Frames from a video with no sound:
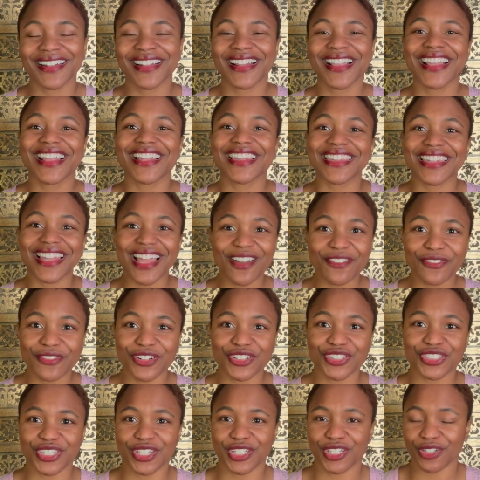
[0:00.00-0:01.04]
and
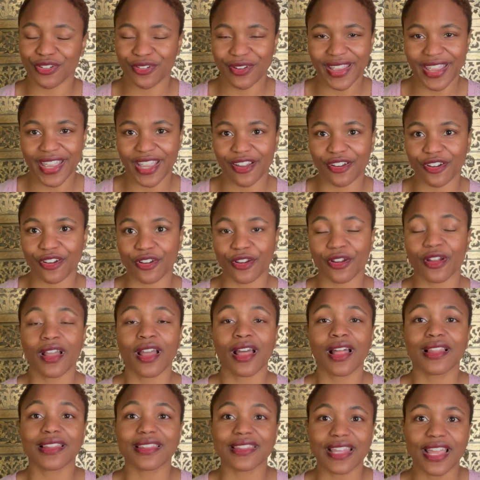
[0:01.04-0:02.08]
leveraging your anger,
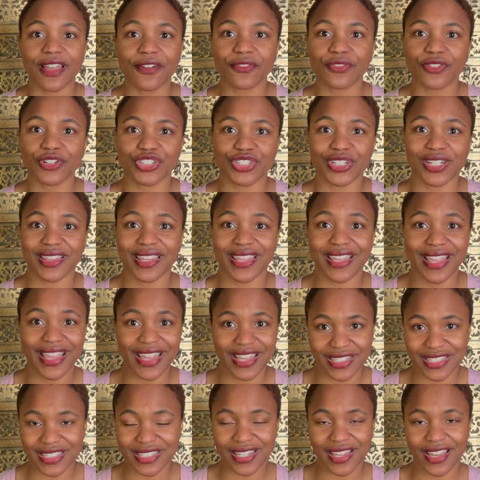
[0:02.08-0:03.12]
leveraging the
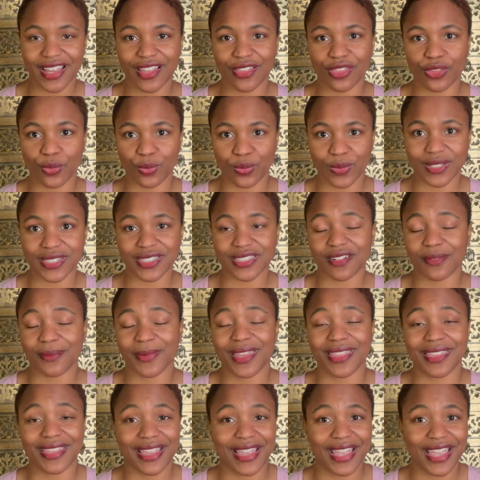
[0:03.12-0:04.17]
insight, the wisdom, and
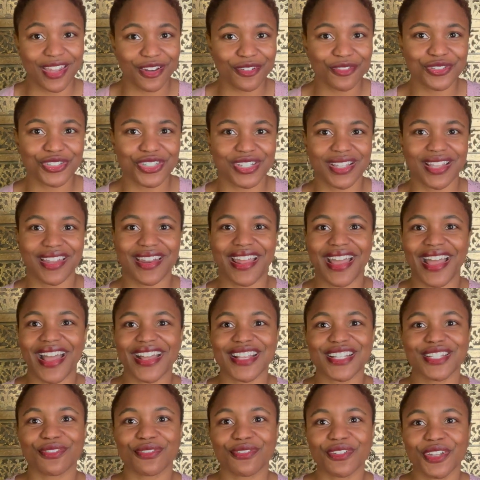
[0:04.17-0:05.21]
the energy that it
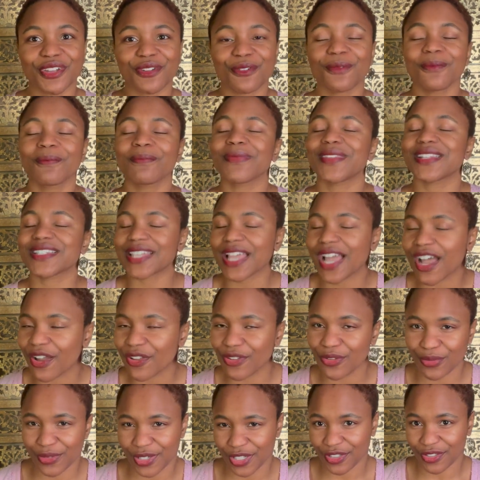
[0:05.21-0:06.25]
has for you is how
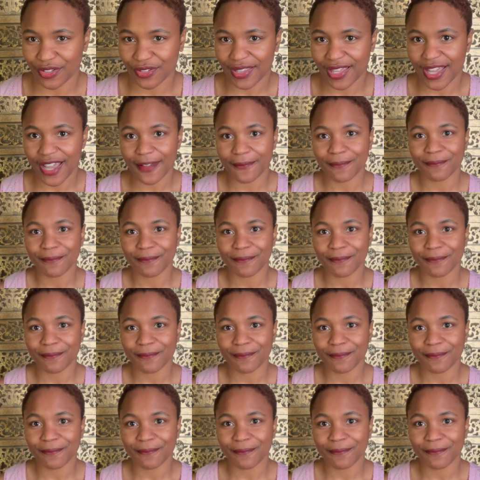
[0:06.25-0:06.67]
you can do that.